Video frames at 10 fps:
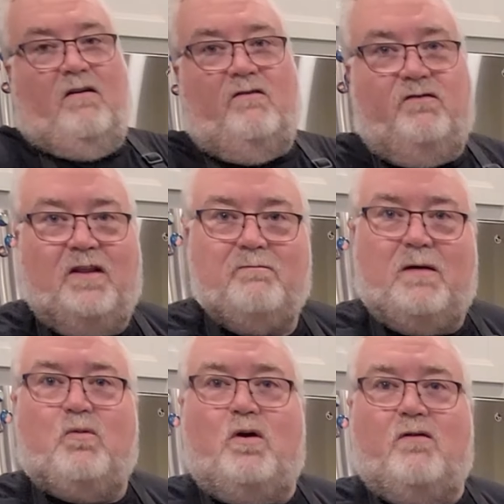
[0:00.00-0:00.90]
flip my
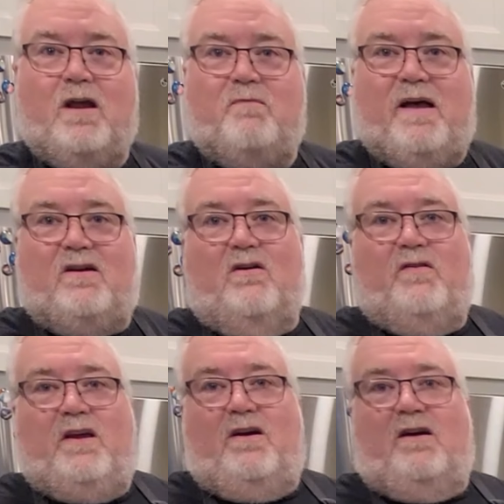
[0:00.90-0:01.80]
boy right back
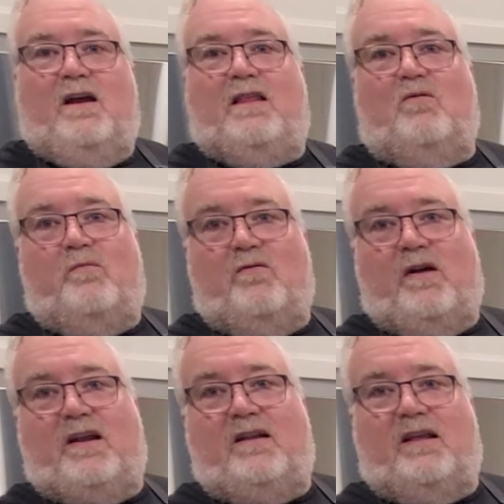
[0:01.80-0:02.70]
over here, and then we'll be
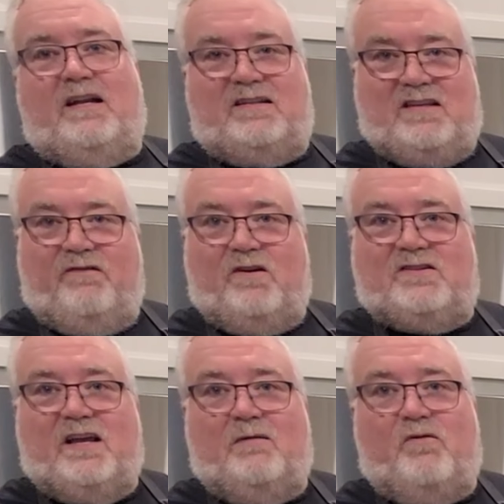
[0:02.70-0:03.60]
ready to let it set for a
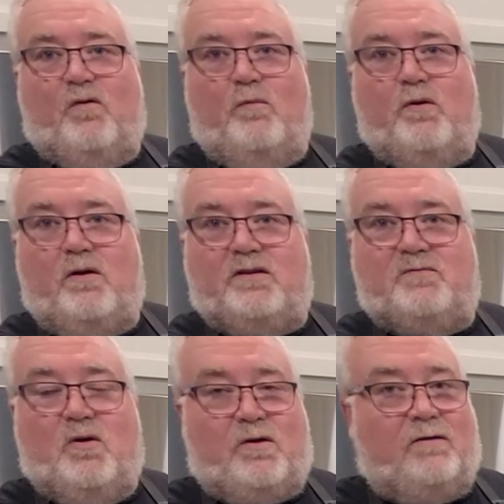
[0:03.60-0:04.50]
second before we put it on the
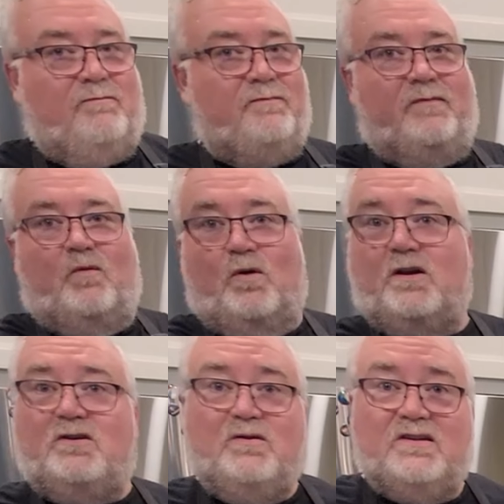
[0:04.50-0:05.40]
smoker. We're
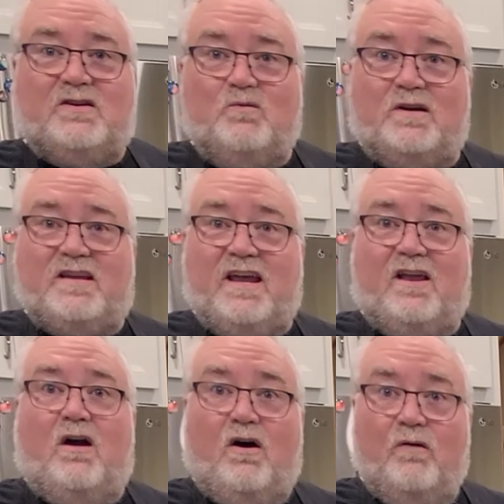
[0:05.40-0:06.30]
going to do this in one
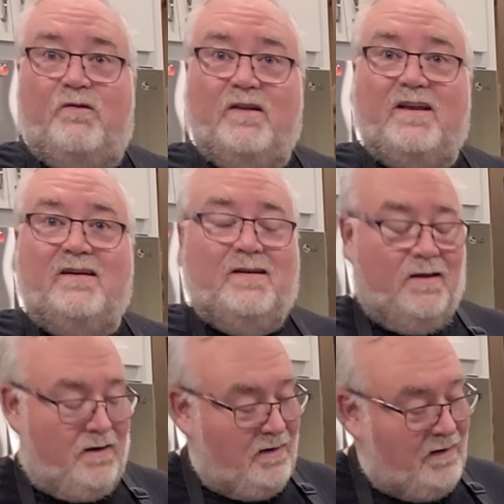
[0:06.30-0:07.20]
take, hopefully.
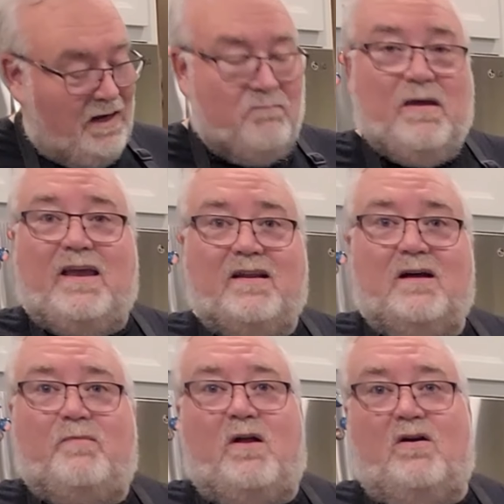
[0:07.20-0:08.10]
It may end
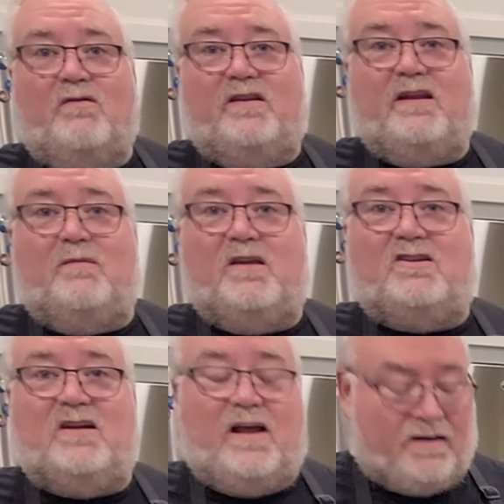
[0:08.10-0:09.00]
up all over the damn
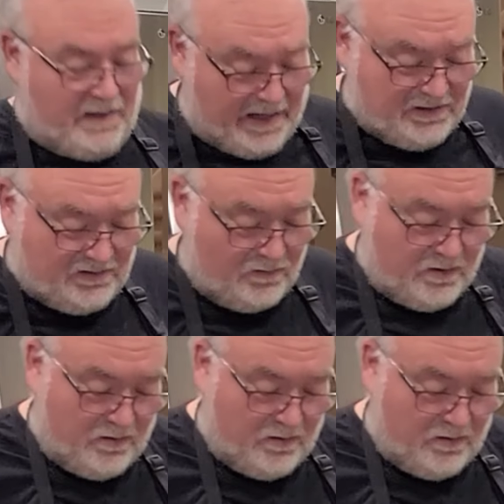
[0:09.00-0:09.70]
kitchen island. I just don't